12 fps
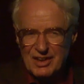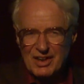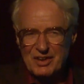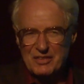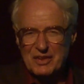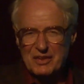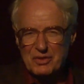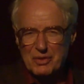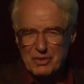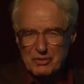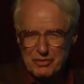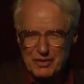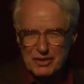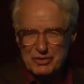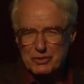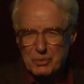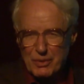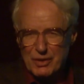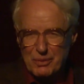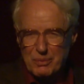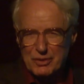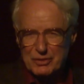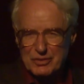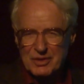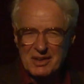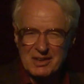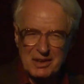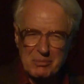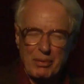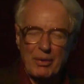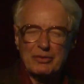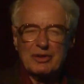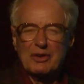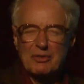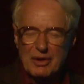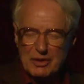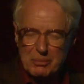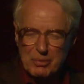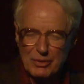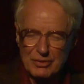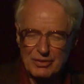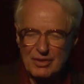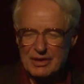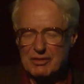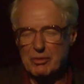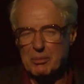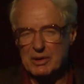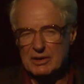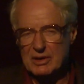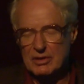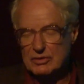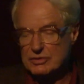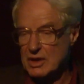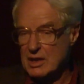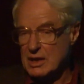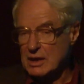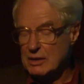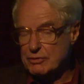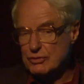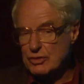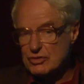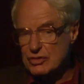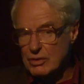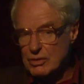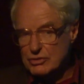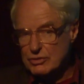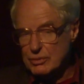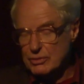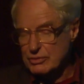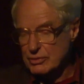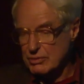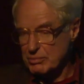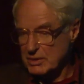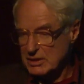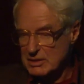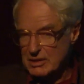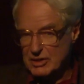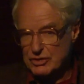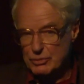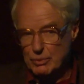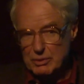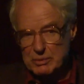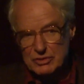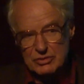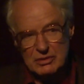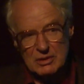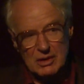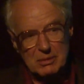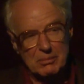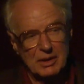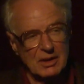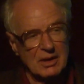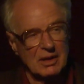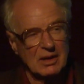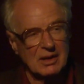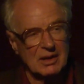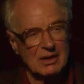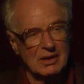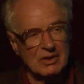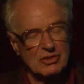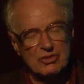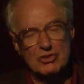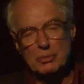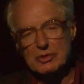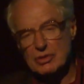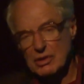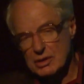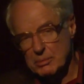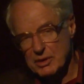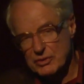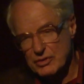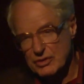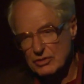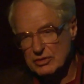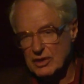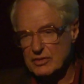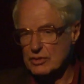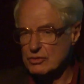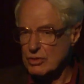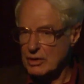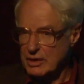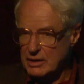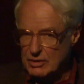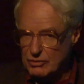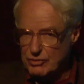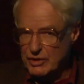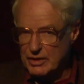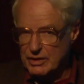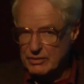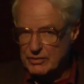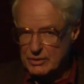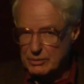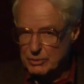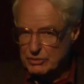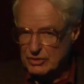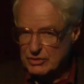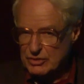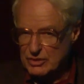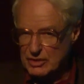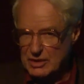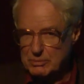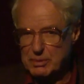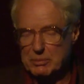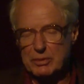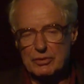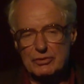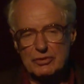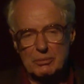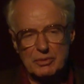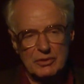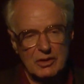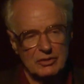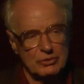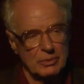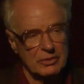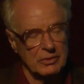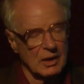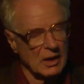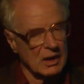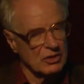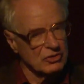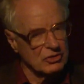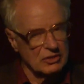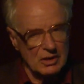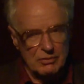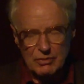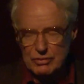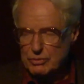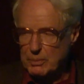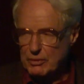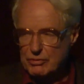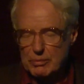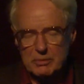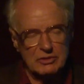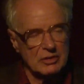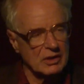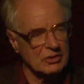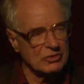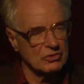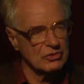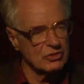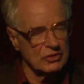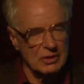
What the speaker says: and that her fast work was imposing a greater burden on everybody else. If she talked to a sort of middle class women's club, She would talk about things like the Triangle Fire that it was easy to get people to sympathize with. She never spoke from a text. She